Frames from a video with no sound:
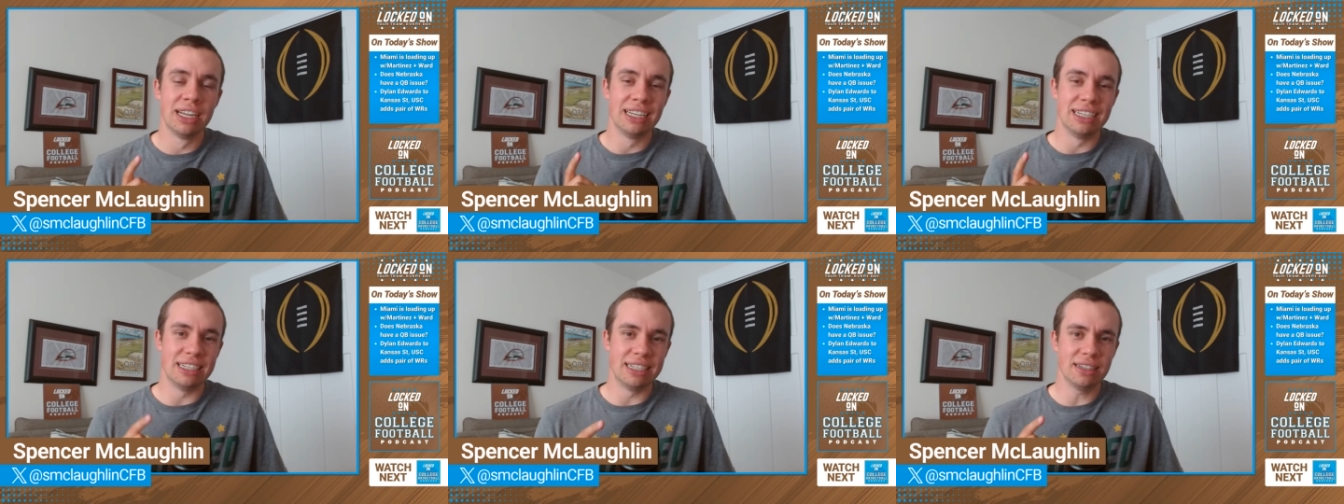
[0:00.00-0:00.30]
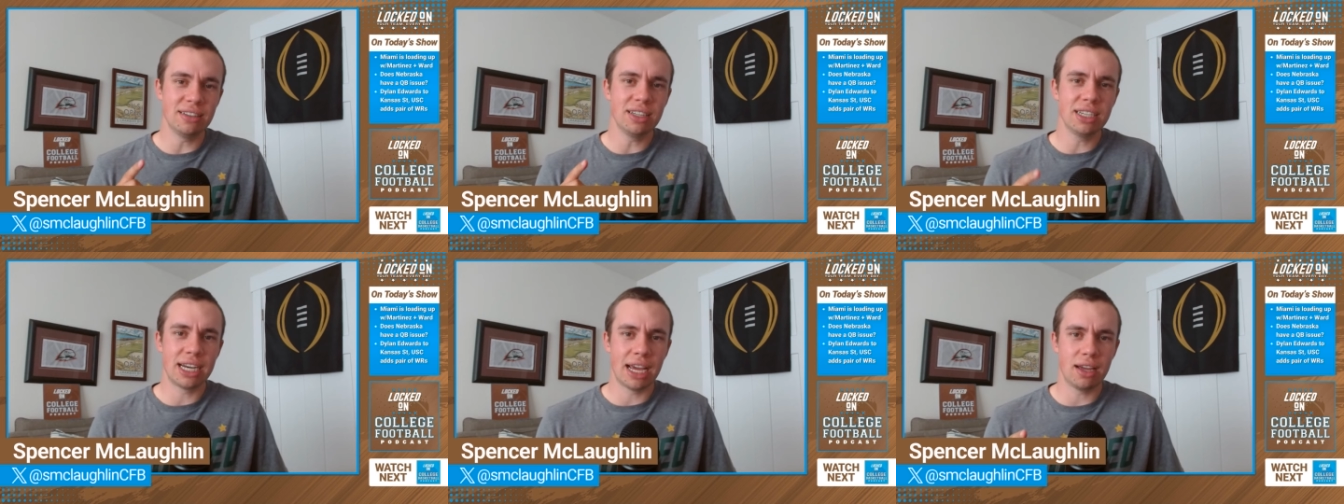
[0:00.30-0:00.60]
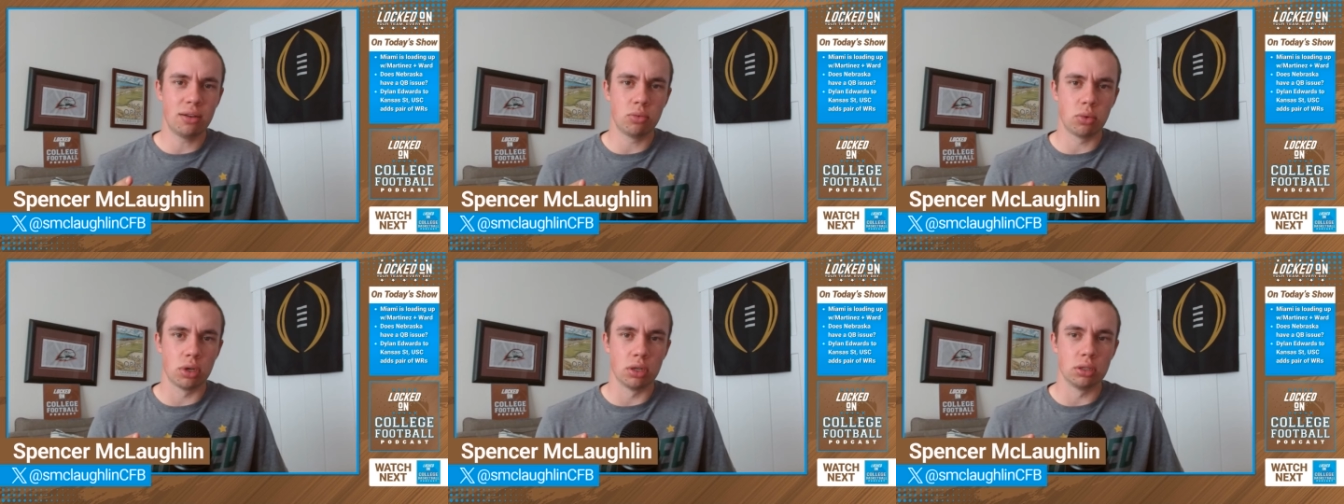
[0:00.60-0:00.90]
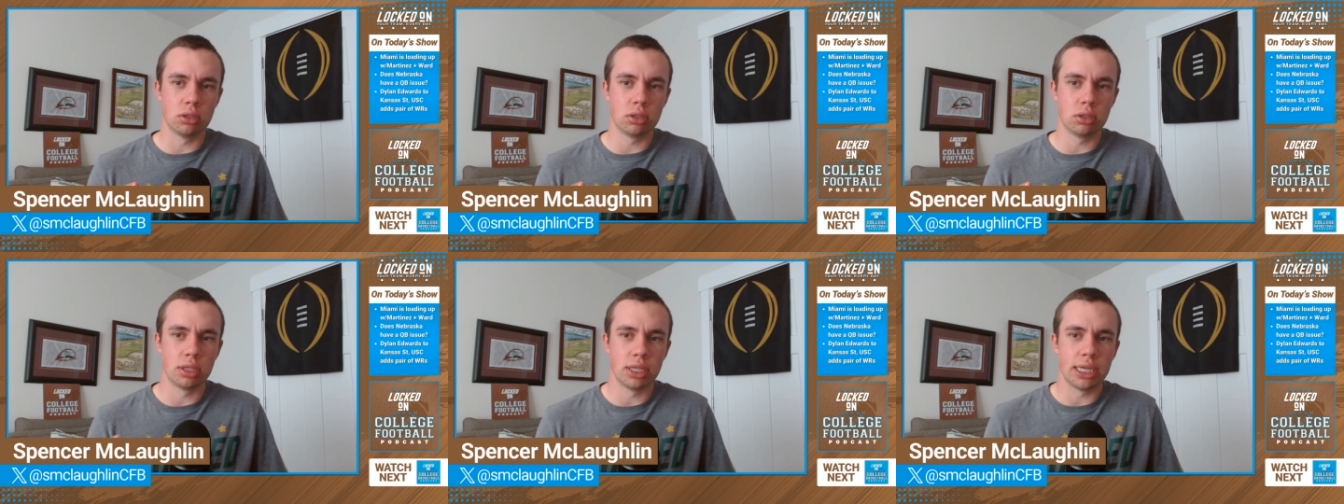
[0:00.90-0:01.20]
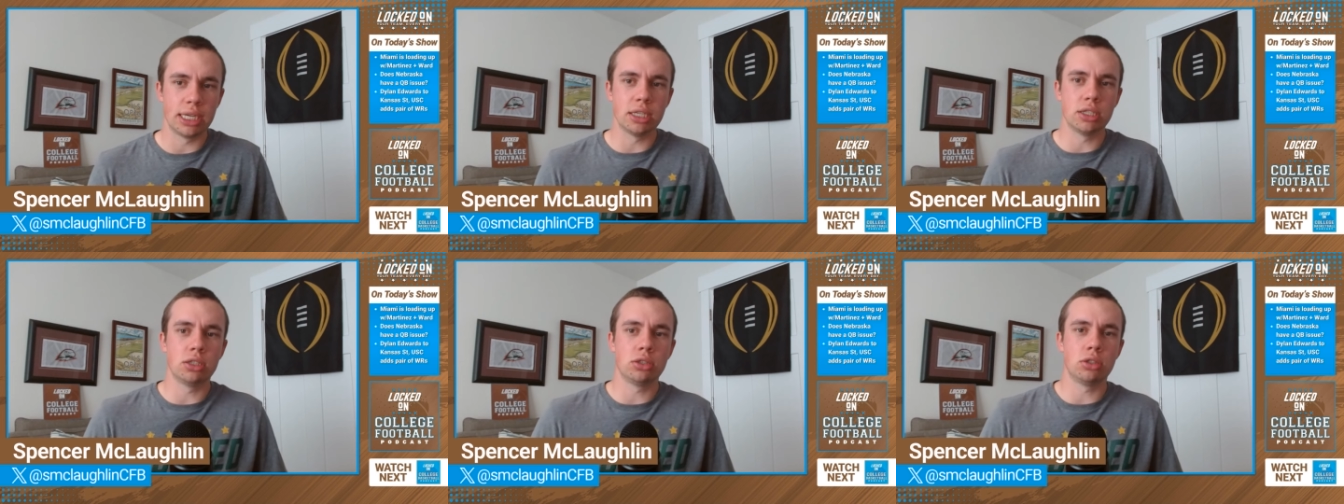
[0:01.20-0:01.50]
Dylan Edwards
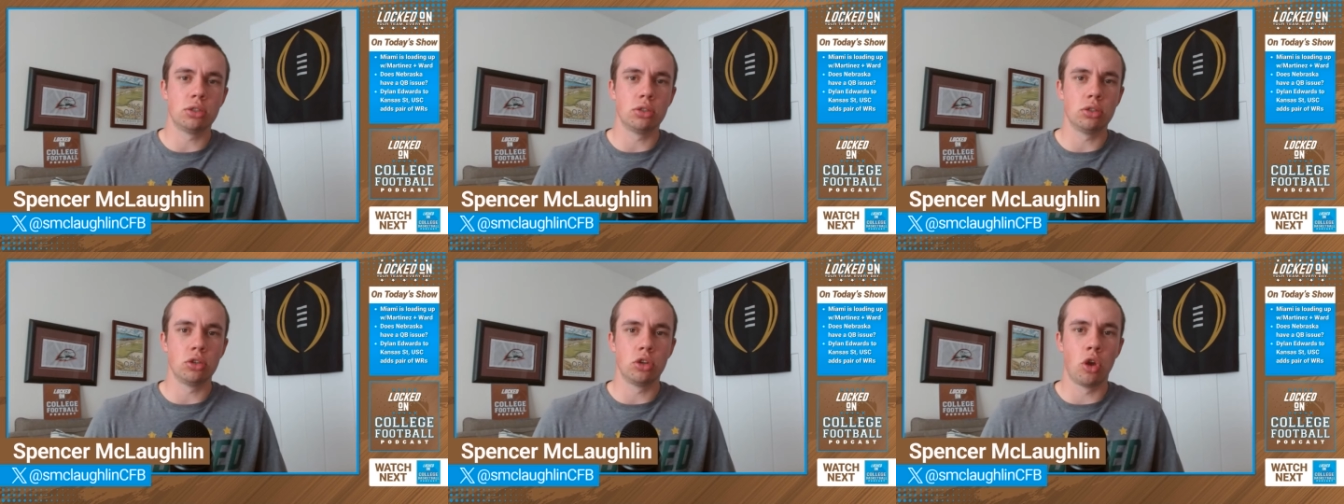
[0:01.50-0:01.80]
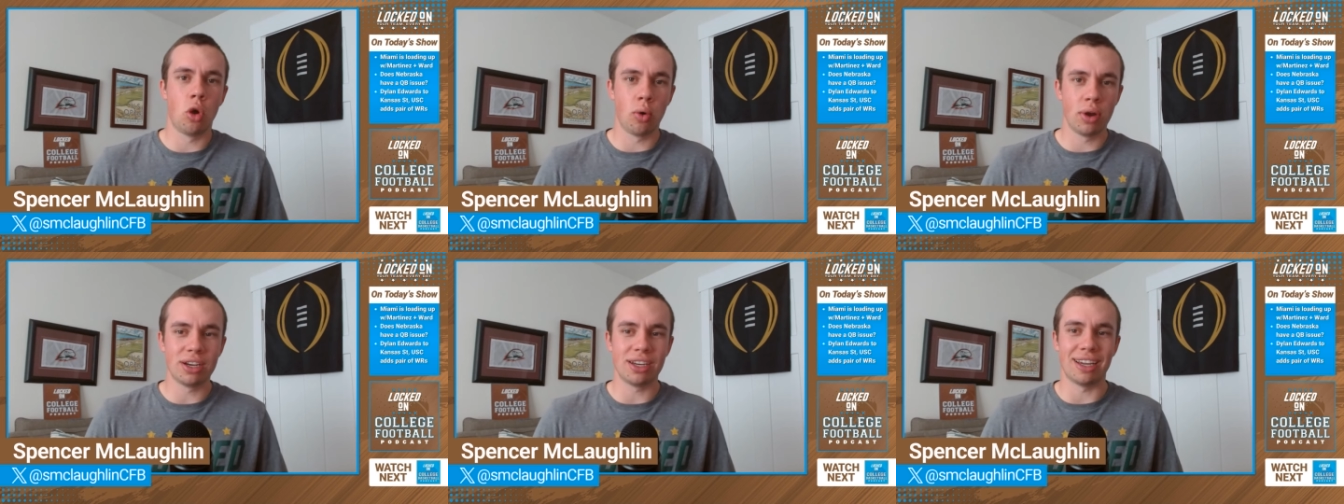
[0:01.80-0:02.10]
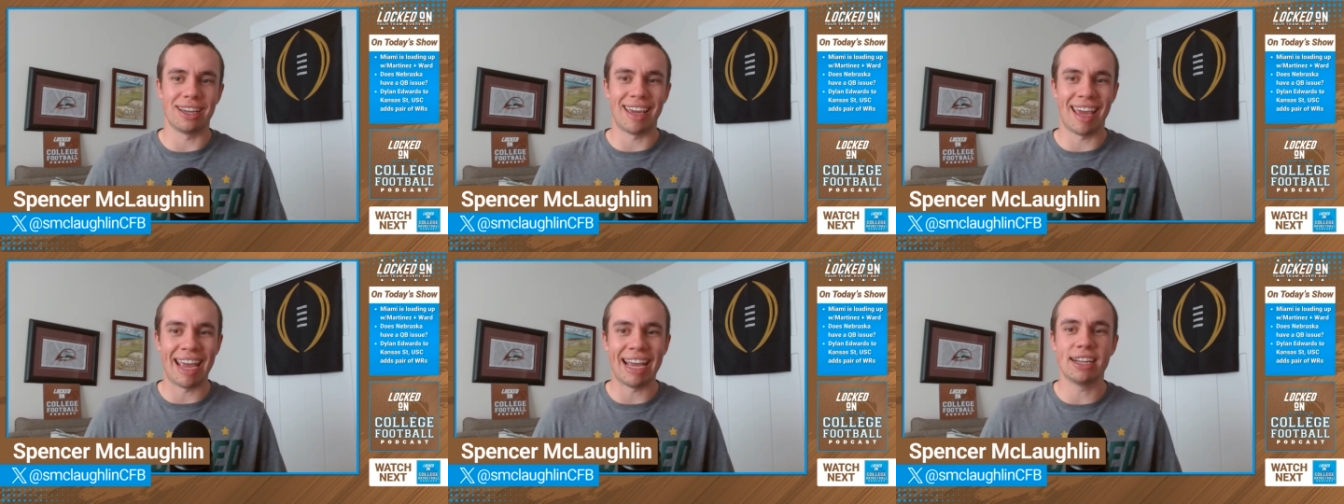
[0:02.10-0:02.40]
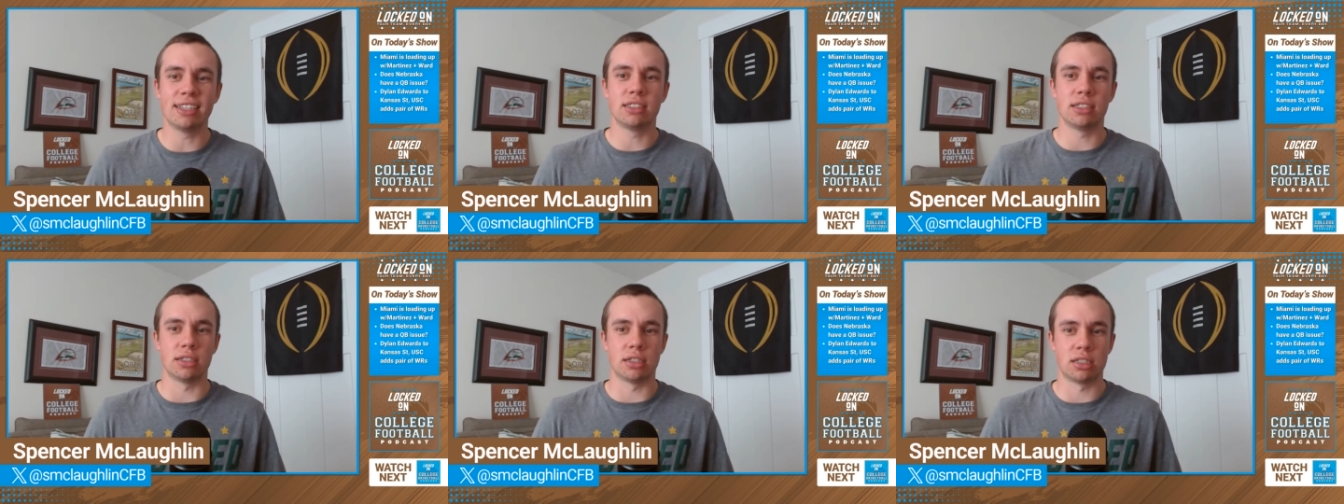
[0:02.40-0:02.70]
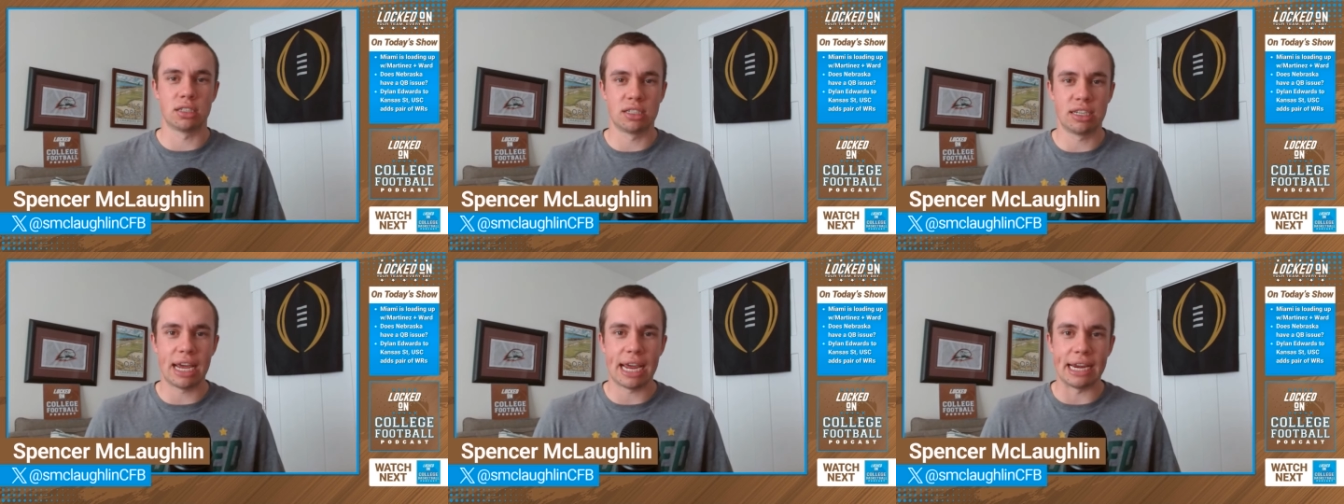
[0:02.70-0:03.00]
is going to Kansas
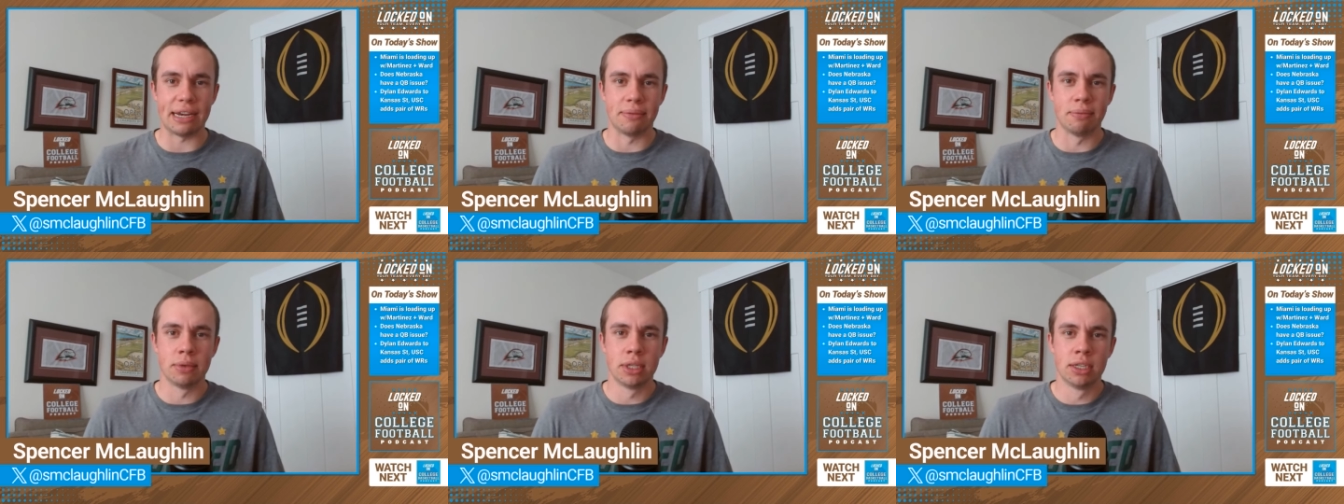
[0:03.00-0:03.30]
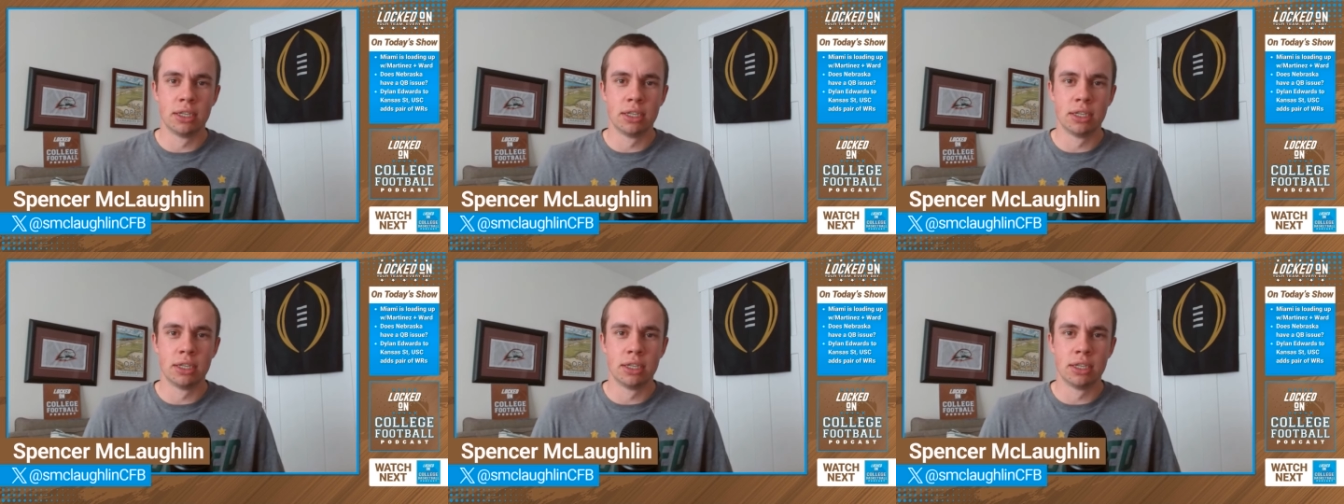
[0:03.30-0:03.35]
State.